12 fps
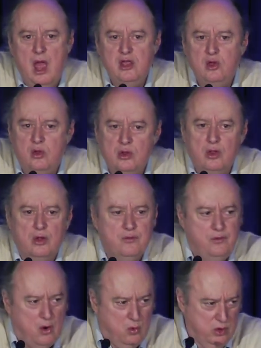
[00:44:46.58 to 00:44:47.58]
You can look
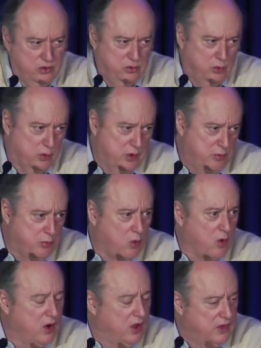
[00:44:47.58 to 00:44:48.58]
forward to a
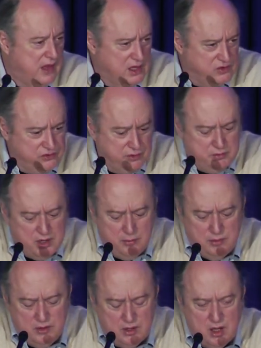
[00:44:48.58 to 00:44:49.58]
report on that
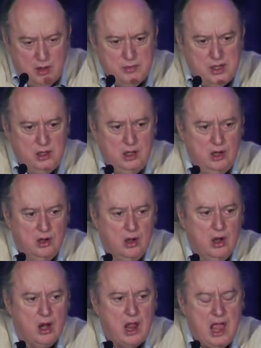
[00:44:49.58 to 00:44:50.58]
sometime in the coming
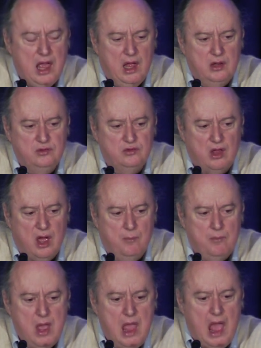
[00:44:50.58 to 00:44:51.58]
year. And
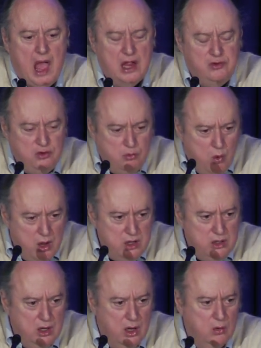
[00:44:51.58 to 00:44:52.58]
um, I do want
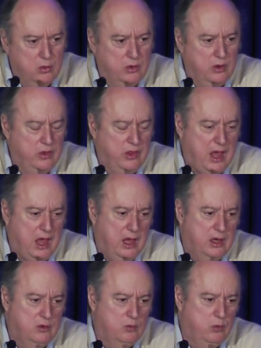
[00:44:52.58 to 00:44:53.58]
to note
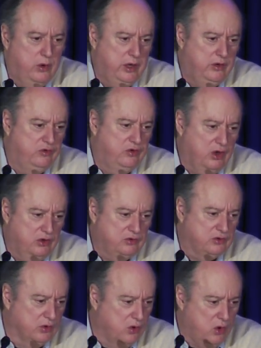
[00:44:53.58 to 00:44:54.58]
that we
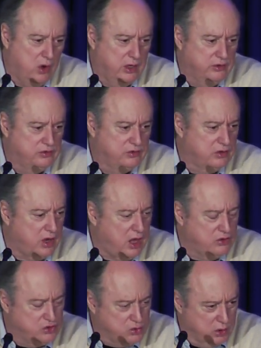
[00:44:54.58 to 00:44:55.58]
just launched
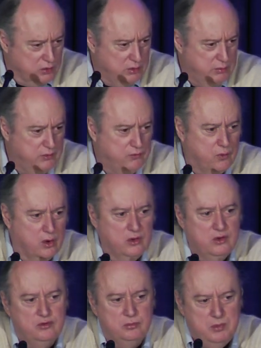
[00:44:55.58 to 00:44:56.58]
uh, shortly before
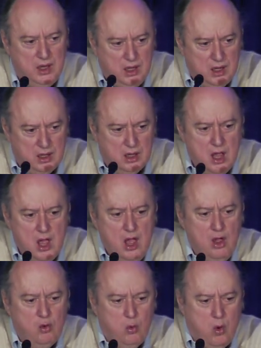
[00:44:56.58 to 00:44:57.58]
this meeting
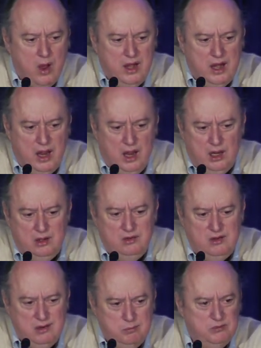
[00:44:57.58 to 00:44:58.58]
quite a
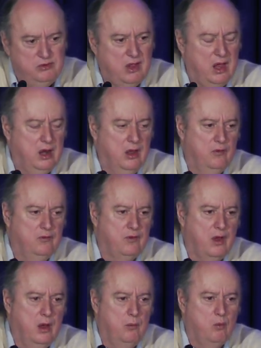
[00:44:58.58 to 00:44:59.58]
deep set of
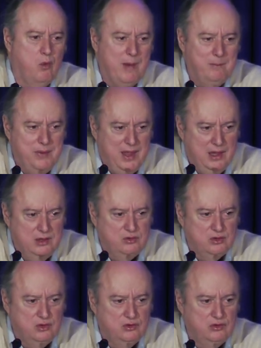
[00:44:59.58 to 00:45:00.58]
um, web
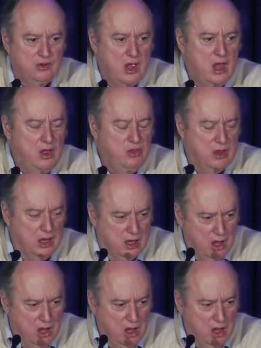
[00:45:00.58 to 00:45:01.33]
pages, that